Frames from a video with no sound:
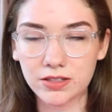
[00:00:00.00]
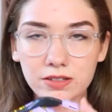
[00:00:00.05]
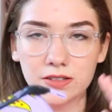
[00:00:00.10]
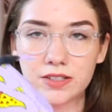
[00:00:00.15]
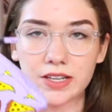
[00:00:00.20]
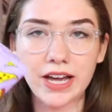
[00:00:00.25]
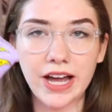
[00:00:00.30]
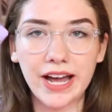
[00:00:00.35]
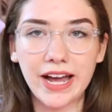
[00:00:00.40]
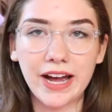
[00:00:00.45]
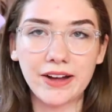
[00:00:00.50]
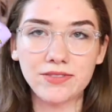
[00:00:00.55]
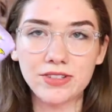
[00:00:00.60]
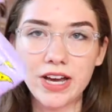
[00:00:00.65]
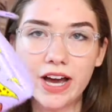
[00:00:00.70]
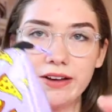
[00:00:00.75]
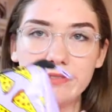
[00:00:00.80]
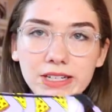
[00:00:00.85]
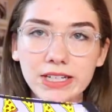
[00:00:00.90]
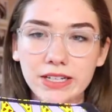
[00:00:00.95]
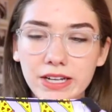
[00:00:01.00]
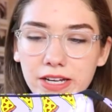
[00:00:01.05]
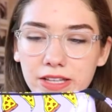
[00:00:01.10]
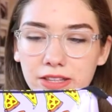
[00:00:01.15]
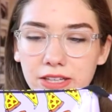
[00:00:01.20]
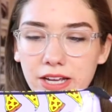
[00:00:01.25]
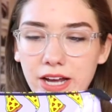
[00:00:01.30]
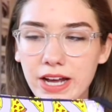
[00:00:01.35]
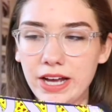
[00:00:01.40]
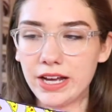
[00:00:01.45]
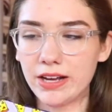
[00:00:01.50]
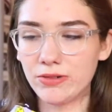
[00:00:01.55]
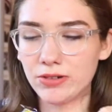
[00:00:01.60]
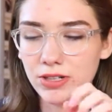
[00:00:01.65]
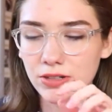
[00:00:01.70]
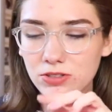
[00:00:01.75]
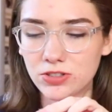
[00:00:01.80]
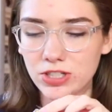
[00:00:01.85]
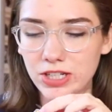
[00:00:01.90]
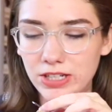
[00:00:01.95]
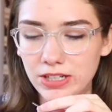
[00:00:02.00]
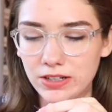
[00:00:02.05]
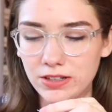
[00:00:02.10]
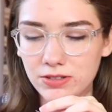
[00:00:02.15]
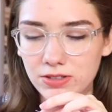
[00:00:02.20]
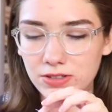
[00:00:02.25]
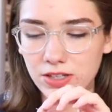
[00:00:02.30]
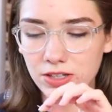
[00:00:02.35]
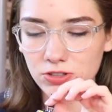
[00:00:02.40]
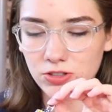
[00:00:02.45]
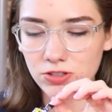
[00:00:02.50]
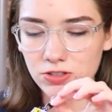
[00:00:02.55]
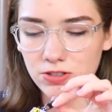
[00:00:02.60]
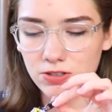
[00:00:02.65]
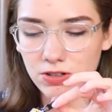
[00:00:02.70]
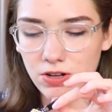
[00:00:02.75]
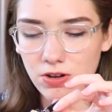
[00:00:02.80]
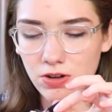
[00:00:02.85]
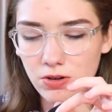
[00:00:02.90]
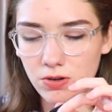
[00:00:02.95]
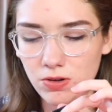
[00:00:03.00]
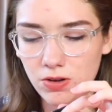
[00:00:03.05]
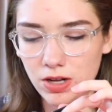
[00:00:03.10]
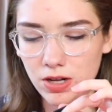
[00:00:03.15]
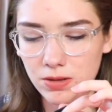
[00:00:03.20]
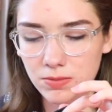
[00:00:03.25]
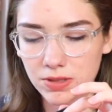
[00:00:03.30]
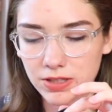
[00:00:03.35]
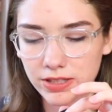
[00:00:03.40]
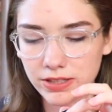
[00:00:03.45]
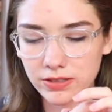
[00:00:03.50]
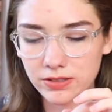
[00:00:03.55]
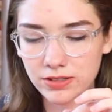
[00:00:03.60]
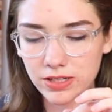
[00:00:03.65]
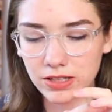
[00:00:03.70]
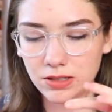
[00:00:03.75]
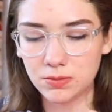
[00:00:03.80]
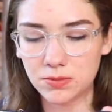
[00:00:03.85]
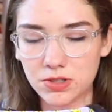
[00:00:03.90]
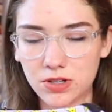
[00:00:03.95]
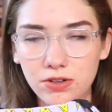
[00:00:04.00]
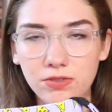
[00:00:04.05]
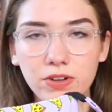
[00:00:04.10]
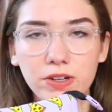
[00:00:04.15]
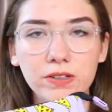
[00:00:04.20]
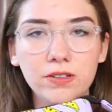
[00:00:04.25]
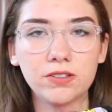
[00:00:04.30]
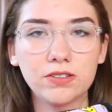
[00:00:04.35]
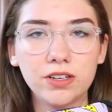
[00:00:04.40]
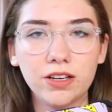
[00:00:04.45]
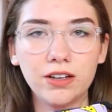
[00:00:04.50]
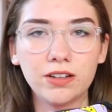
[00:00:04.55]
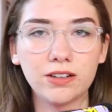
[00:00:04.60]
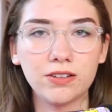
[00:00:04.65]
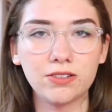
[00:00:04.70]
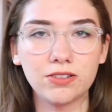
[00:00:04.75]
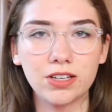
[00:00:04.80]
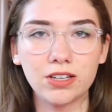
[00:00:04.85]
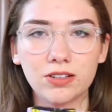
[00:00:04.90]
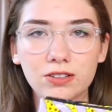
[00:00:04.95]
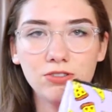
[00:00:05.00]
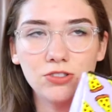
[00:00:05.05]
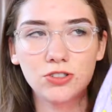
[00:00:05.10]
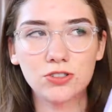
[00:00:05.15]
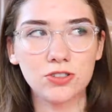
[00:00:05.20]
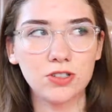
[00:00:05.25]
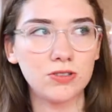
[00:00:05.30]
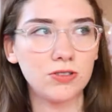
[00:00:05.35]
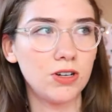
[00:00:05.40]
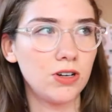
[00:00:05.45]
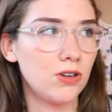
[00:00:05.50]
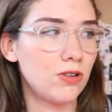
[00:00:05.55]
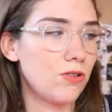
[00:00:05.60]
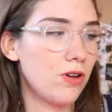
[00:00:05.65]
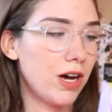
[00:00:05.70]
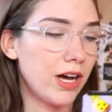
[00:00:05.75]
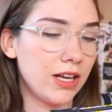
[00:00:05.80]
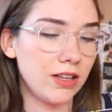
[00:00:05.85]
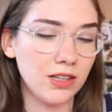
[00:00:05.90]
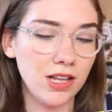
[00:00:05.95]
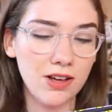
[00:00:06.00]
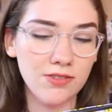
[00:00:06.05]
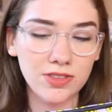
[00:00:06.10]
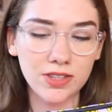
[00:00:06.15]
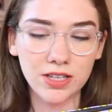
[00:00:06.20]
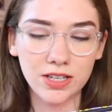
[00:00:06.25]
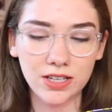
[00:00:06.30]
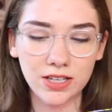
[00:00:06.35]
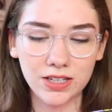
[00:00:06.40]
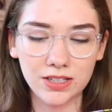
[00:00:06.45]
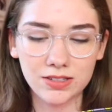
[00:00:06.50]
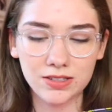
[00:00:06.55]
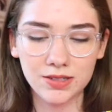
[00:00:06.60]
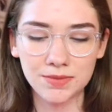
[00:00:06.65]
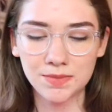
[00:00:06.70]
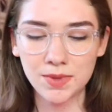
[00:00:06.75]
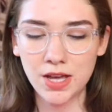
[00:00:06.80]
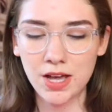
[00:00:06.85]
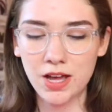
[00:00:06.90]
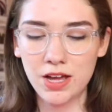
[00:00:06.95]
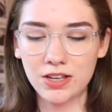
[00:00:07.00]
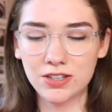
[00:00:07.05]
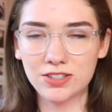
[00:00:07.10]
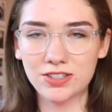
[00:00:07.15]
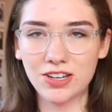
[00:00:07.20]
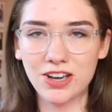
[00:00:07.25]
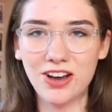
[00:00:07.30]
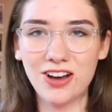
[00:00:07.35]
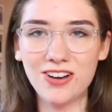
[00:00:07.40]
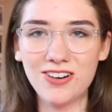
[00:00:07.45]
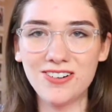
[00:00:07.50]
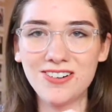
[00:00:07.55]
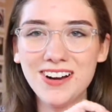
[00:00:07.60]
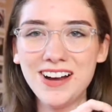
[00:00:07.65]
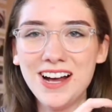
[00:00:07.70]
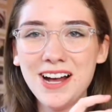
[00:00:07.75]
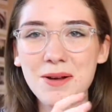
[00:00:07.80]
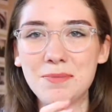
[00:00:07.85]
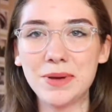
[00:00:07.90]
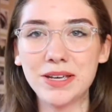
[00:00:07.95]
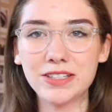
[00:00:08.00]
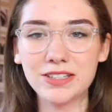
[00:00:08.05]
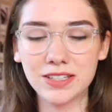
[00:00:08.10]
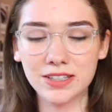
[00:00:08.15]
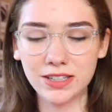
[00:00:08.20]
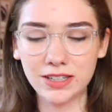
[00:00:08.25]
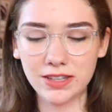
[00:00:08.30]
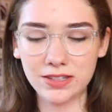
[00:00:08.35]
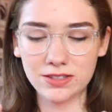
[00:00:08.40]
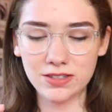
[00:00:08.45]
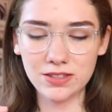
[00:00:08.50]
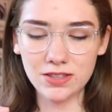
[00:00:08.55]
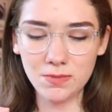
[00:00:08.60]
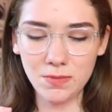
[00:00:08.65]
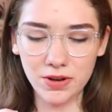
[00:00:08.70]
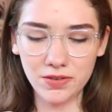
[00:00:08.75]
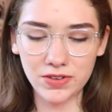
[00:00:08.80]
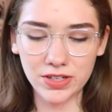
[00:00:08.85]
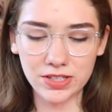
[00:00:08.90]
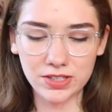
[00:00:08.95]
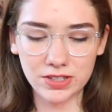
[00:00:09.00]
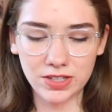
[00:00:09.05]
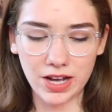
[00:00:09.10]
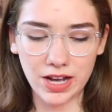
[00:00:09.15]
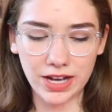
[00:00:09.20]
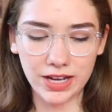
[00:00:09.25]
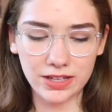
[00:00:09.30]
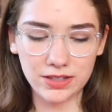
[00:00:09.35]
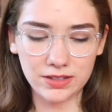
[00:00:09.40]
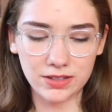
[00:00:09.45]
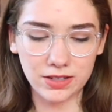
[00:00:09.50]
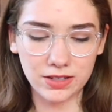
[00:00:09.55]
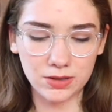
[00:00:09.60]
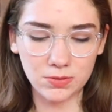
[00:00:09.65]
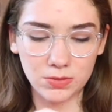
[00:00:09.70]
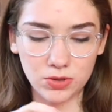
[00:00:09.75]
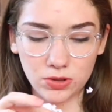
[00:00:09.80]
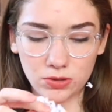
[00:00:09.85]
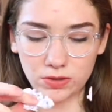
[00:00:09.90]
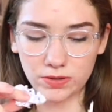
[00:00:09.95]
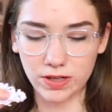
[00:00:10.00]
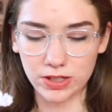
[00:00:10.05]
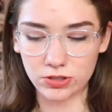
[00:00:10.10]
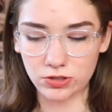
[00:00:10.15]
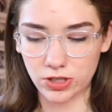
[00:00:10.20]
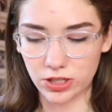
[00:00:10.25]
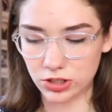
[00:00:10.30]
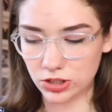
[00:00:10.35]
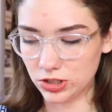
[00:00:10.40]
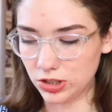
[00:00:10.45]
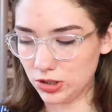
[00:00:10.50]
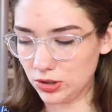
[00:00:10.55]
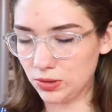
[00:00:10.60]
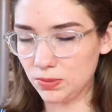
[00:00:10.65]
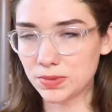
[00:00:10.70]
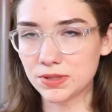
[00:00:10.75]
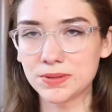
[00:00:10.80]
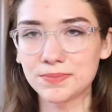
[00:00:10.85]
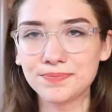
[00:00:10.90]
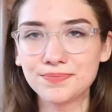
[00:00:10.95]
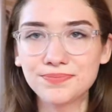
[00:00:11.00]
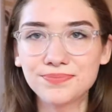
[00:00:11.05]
and I was like, I have to have it. And the guy, when I was checking out, he was like, just so you know, clearance items are final sale. And I was like, just so you know, I love this. So basically this is the perfect size. Ooh, got trash in it, oops.